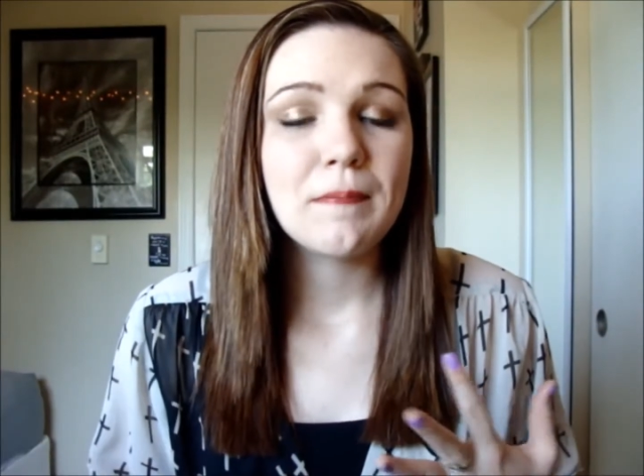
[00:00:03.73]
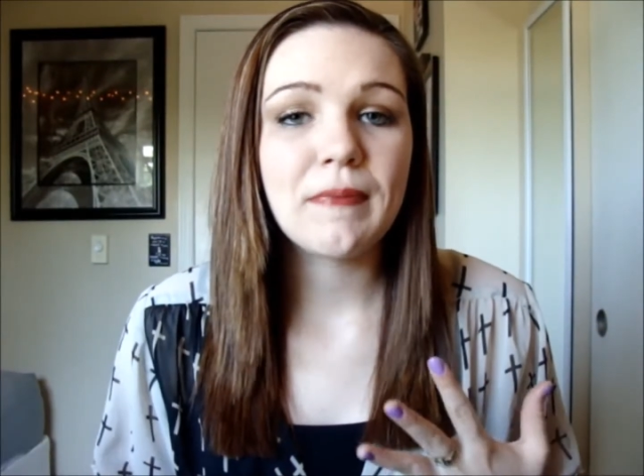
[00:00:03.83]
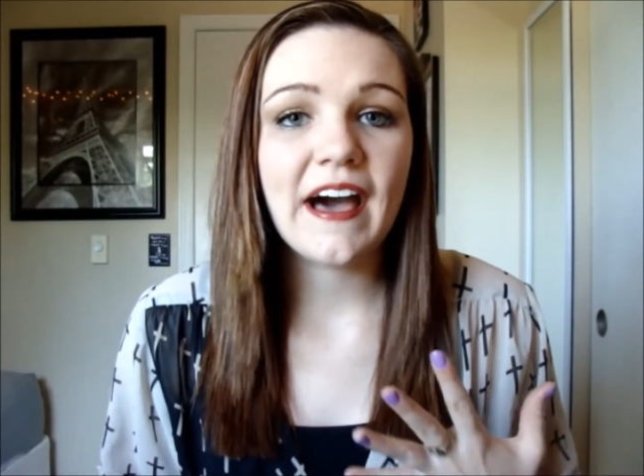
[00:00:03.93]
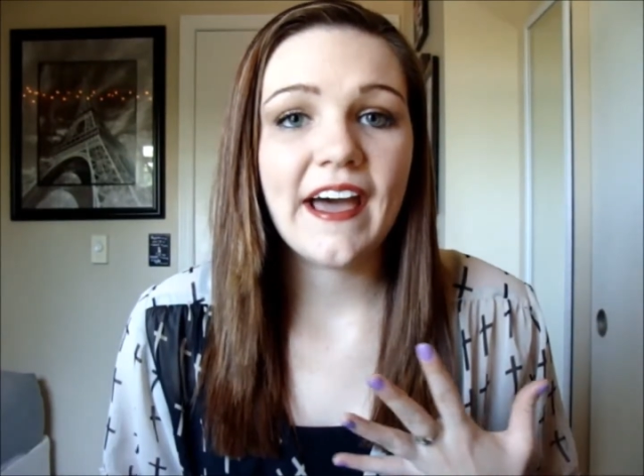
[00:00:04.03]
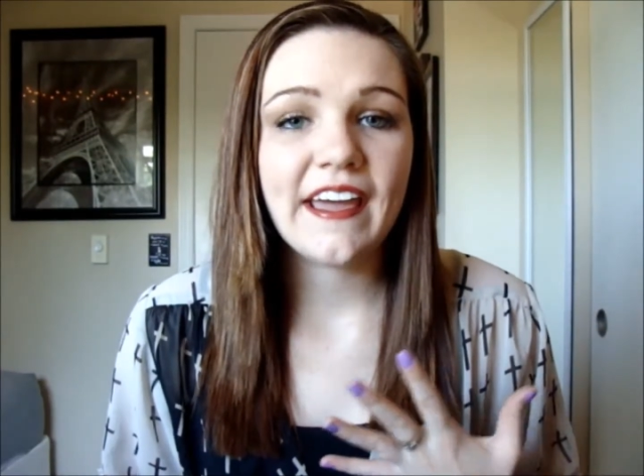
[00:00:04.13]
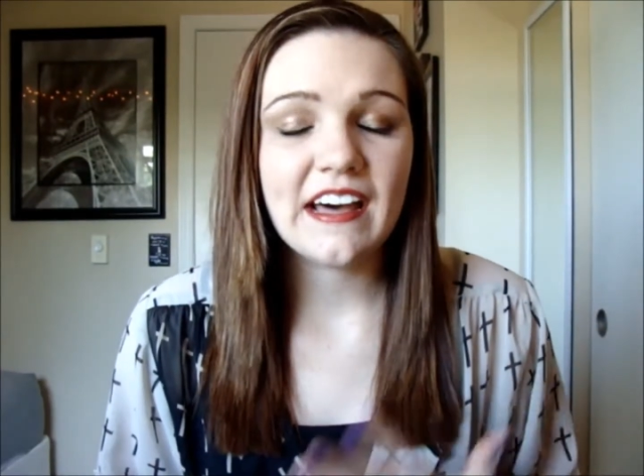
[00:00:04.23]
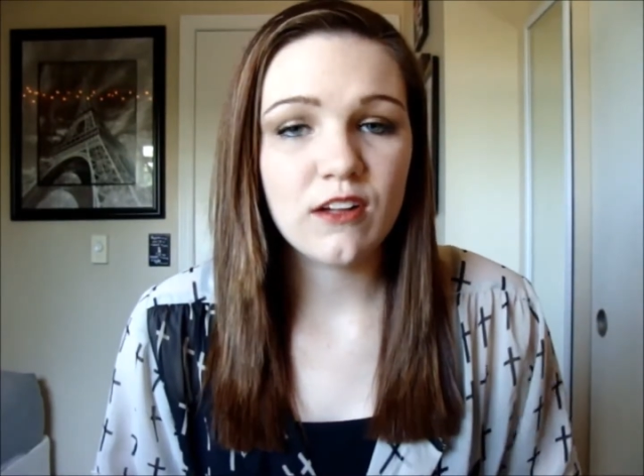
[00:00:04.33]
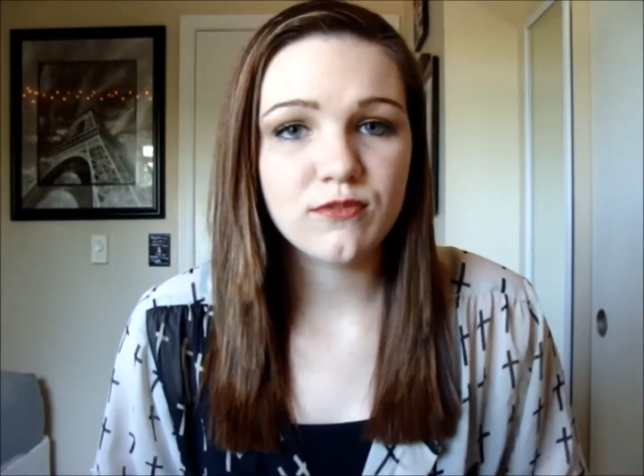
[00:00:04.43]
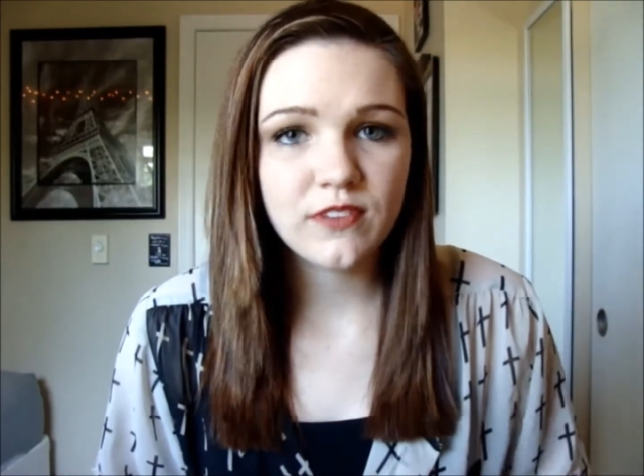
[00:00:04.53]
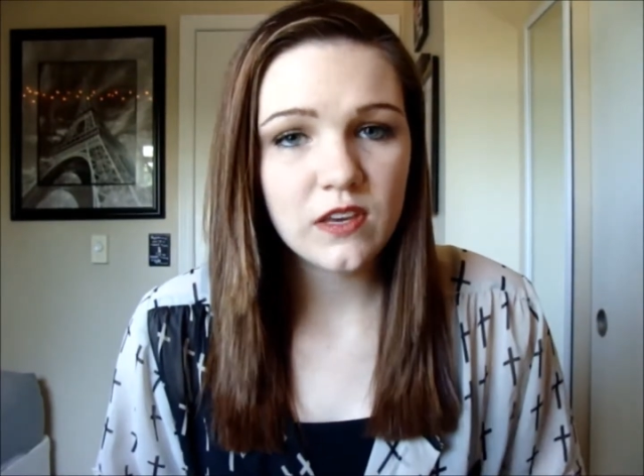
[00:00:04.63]
by
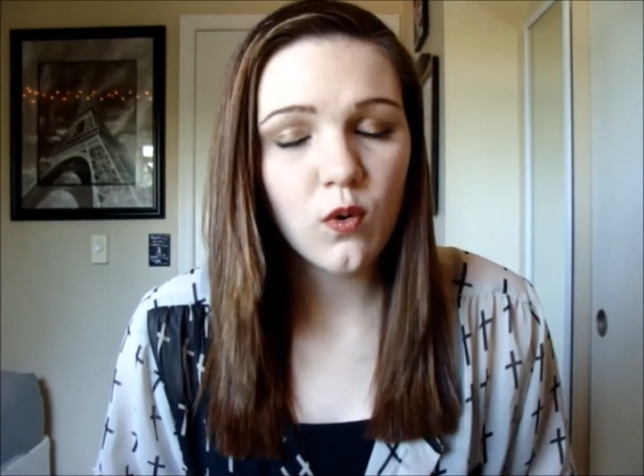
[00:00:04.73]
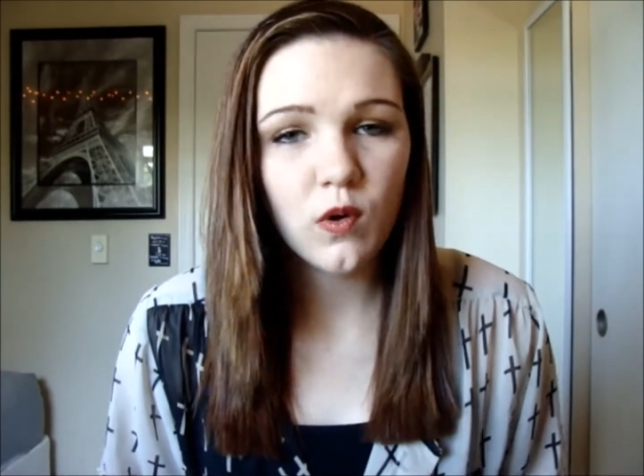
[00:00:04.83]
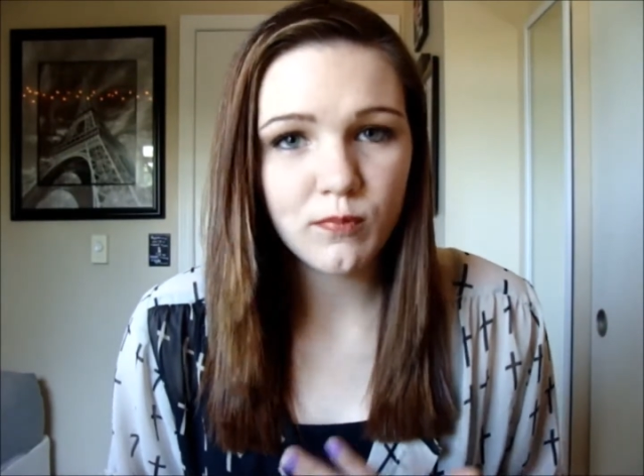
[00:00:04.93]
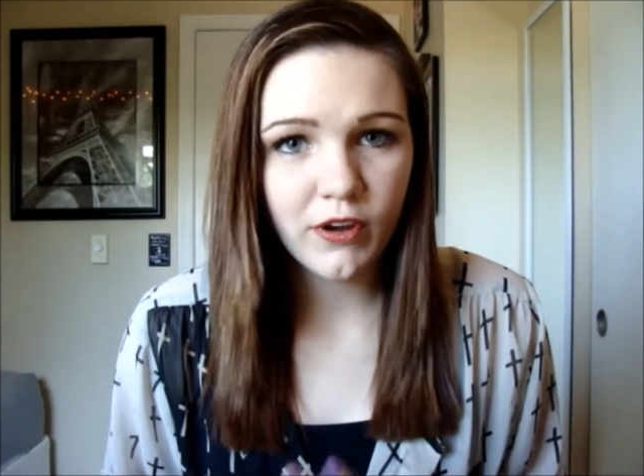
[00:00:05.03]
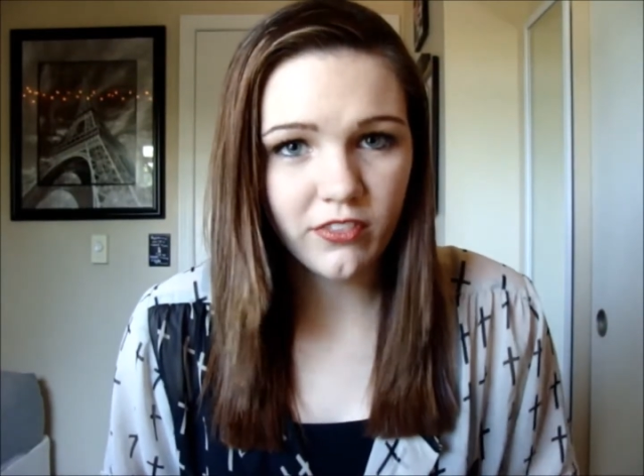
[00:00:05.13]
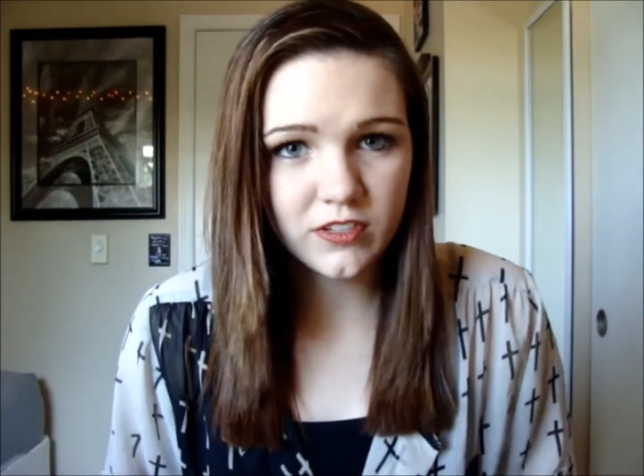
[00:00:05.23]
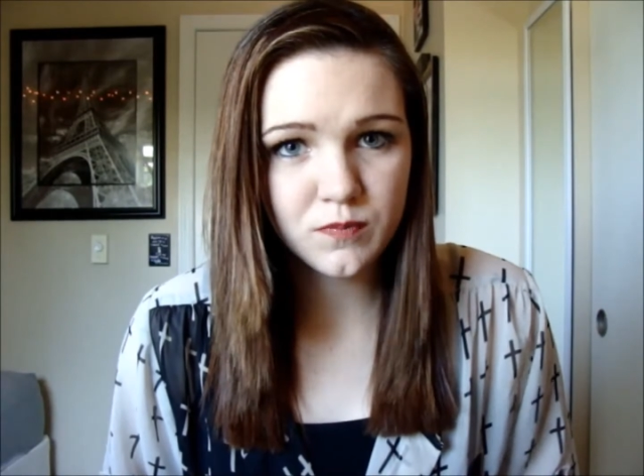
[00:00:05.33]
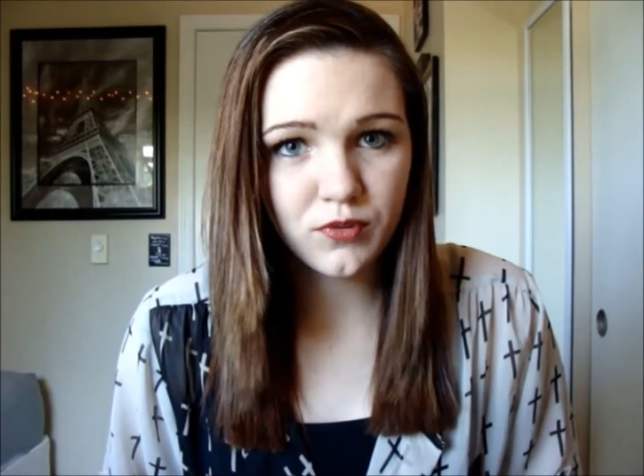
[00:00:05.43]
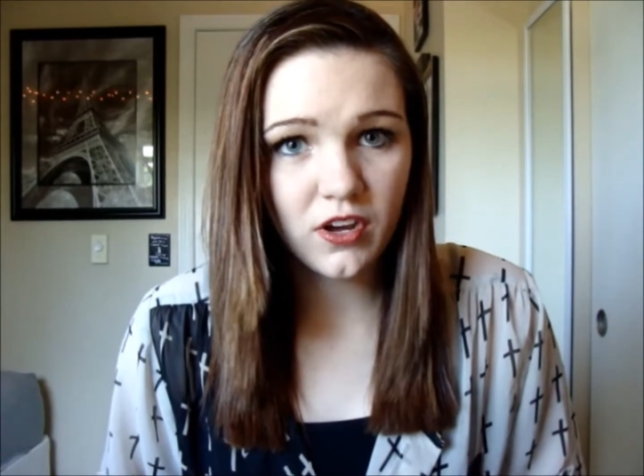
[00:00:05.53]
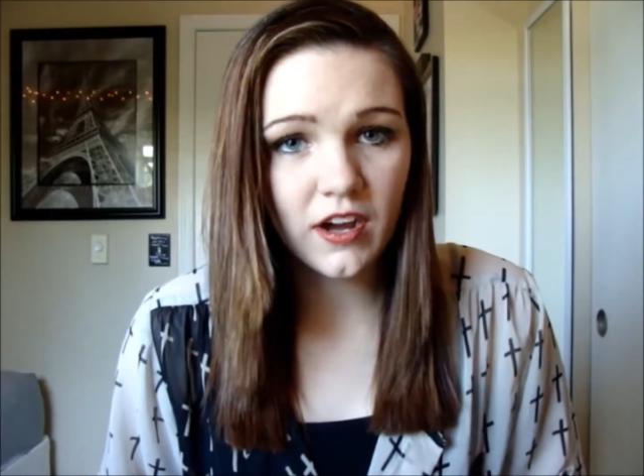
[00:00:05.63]
Alfie, or Pointless
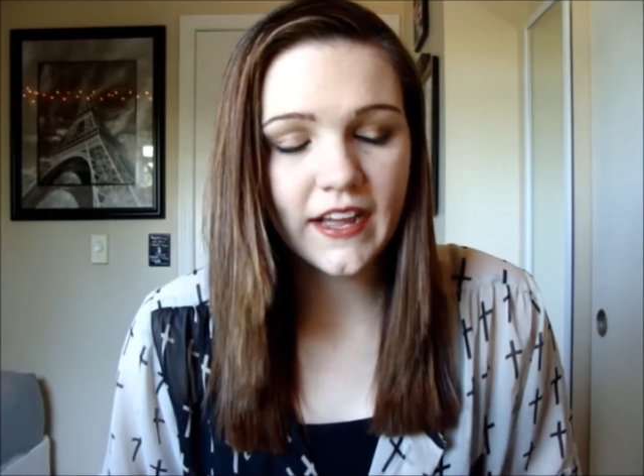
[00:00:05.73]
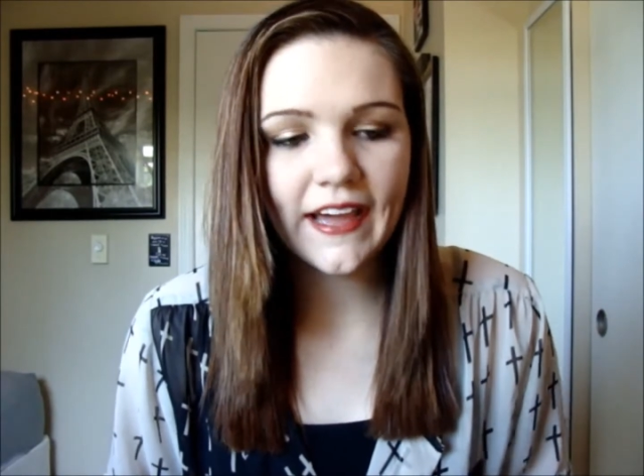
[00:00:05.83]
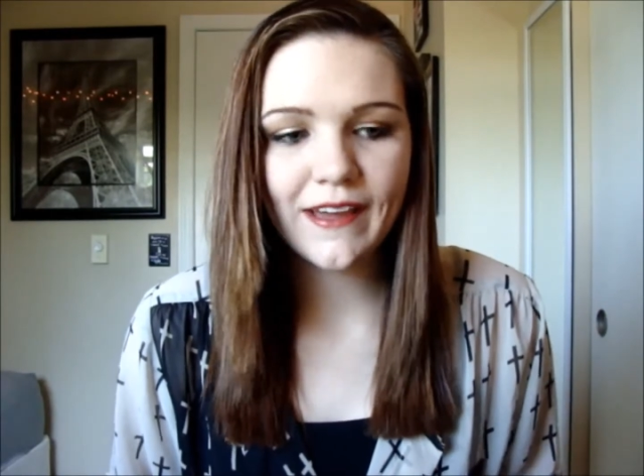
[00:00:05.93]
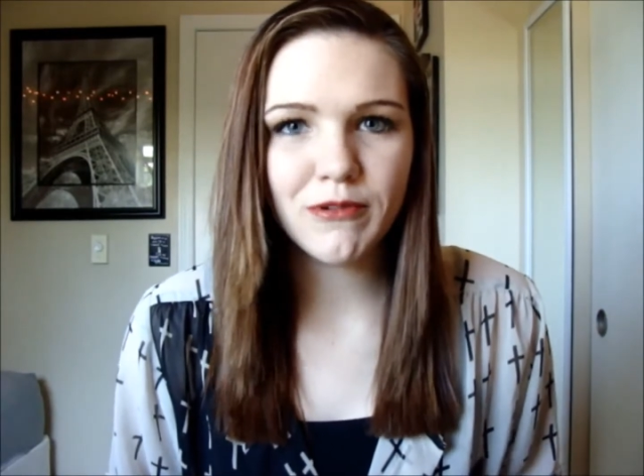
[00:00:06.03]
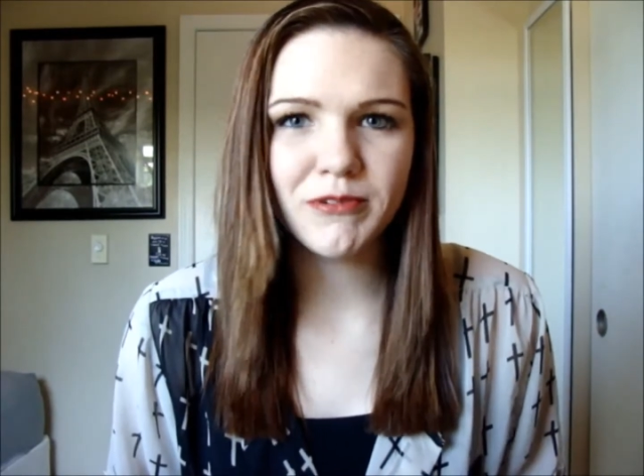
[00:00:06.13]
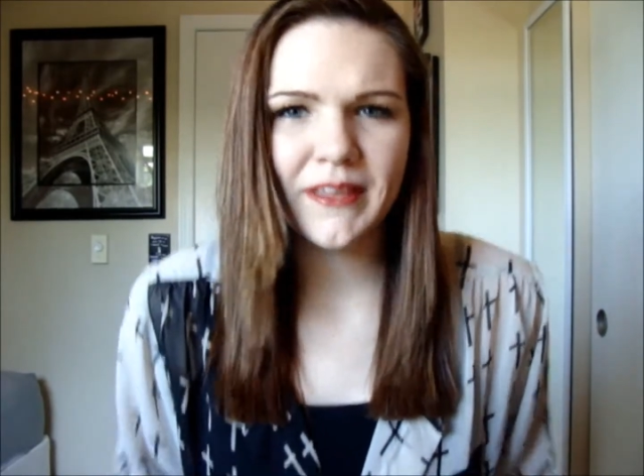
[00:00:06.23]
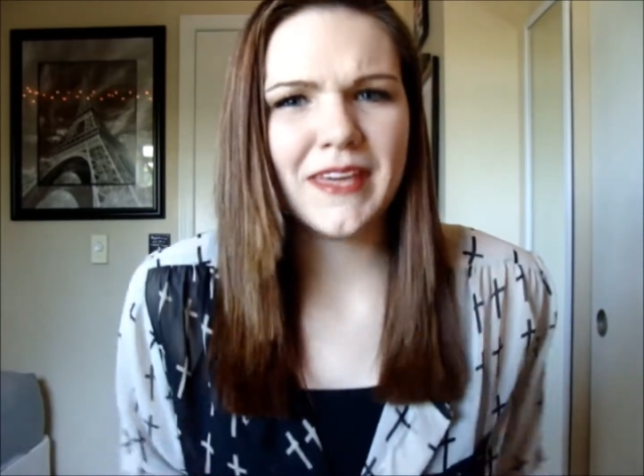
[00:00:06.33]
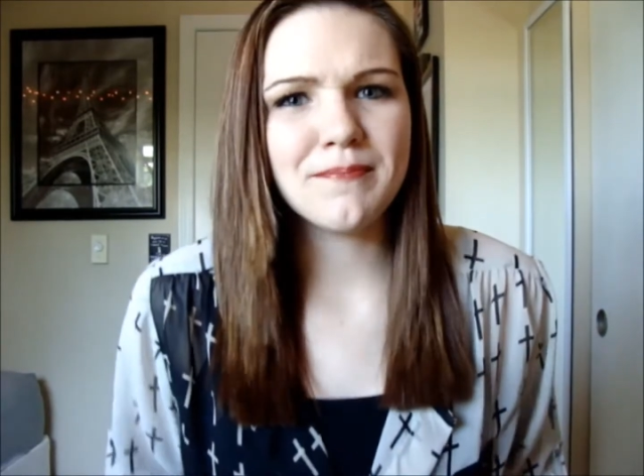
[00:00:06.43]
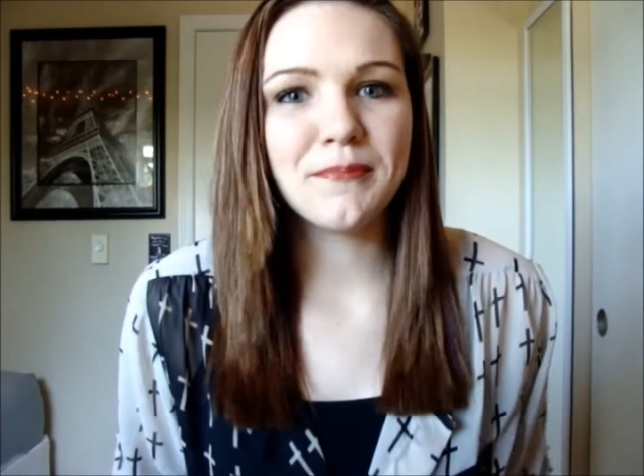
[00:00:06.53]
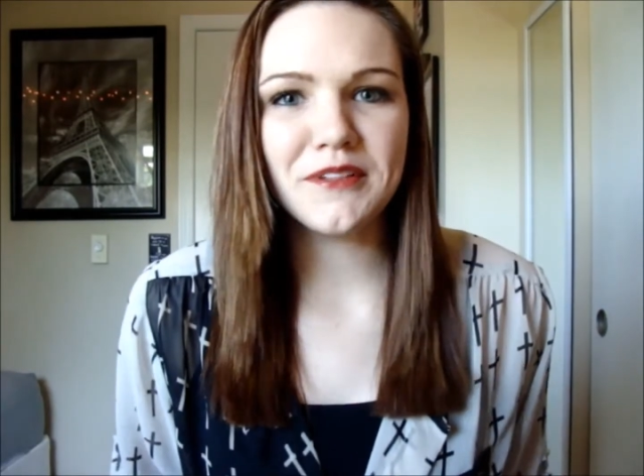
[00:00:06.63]
Blog, I will link
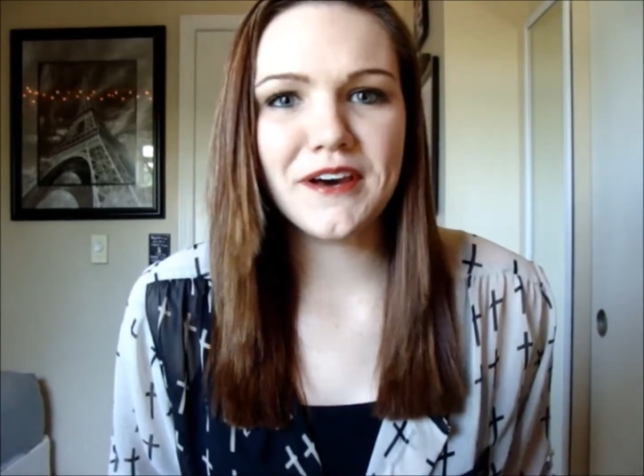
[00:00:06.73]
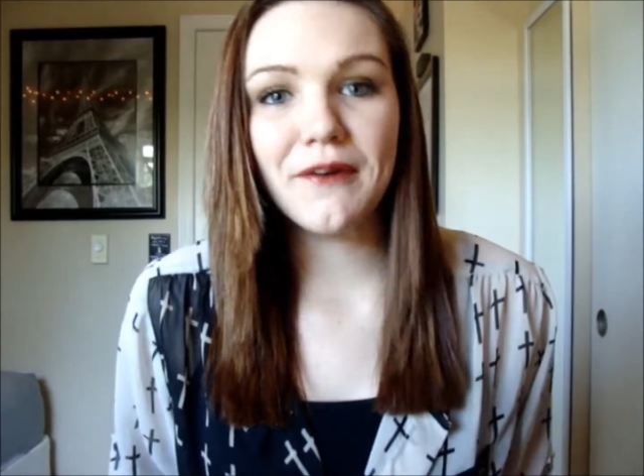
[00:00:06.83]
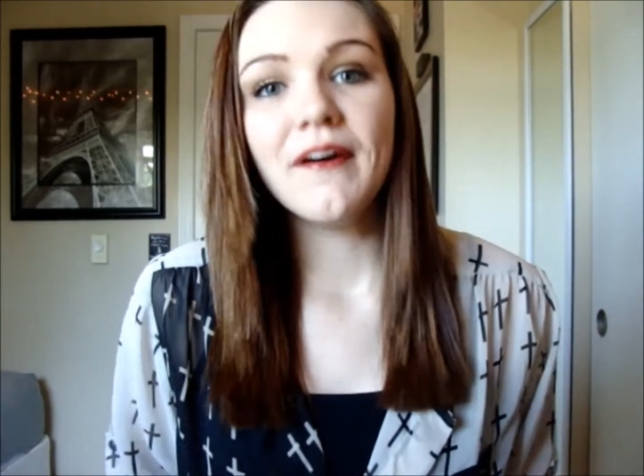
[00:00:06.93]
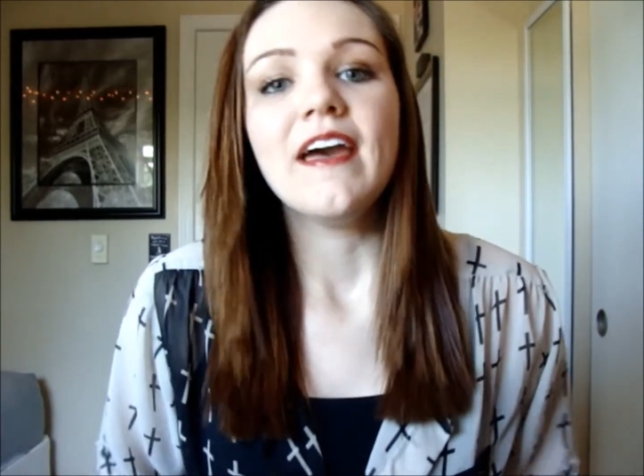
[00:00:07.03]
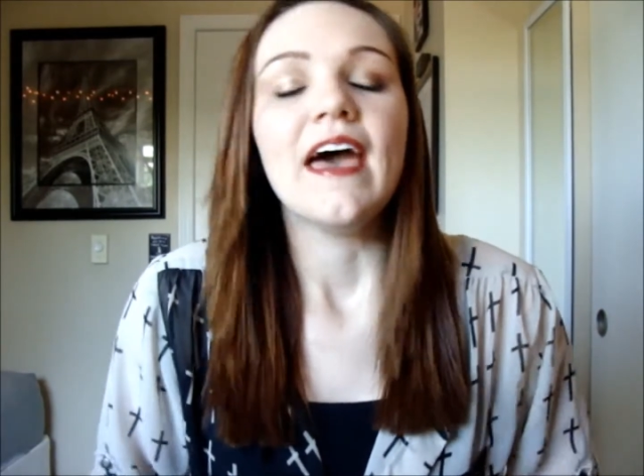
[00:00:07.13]
him below,